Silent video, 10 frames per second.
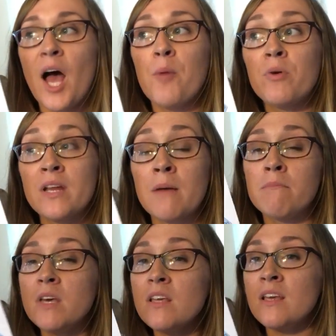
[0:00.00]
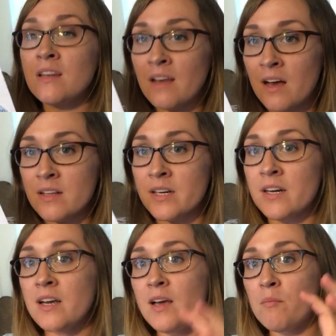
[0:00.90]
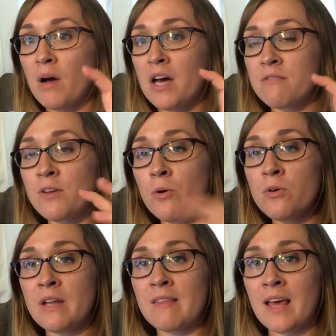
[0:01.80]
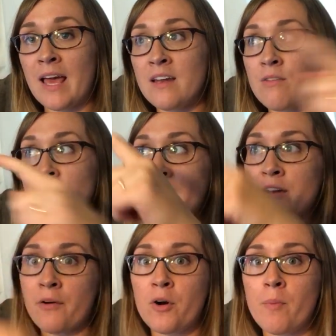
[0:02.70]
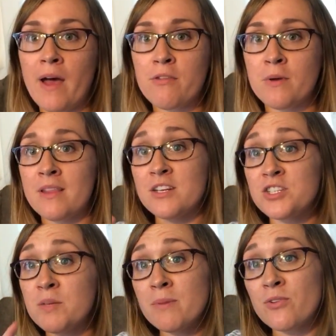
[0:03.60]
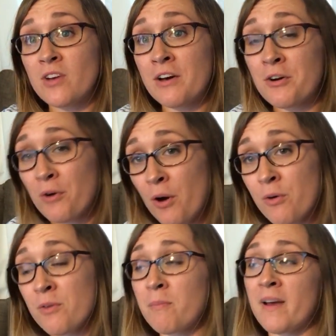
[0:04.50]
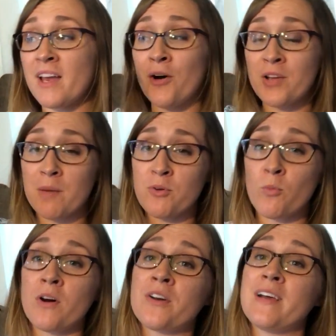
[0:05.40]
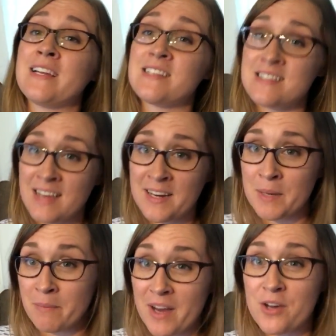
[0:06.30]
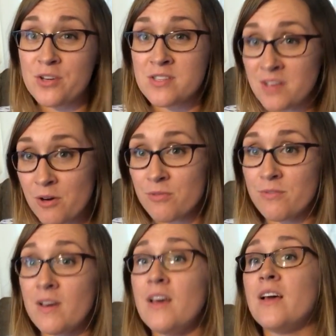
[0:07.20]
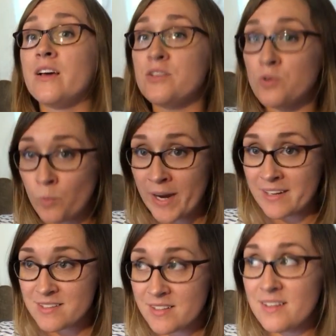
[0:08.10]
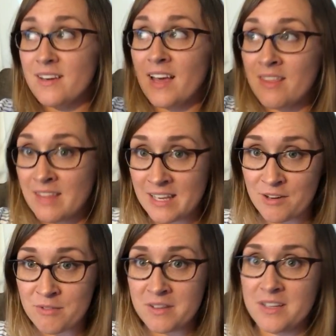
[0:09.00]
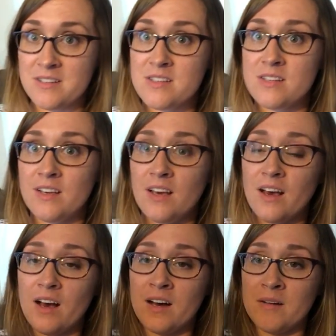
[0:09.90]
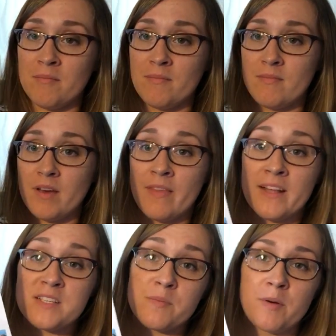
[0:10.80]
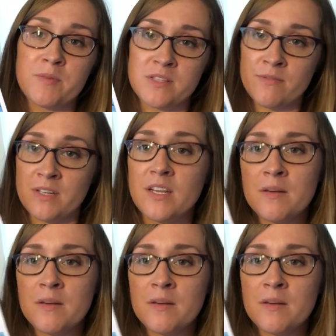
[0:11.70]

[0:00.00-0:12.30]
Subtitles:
I'm putting $1 million pot of gold at the end of that neural pathway that she built on her own by going up to water and deciding by herself to wait and then get released. And that's the purpose of it.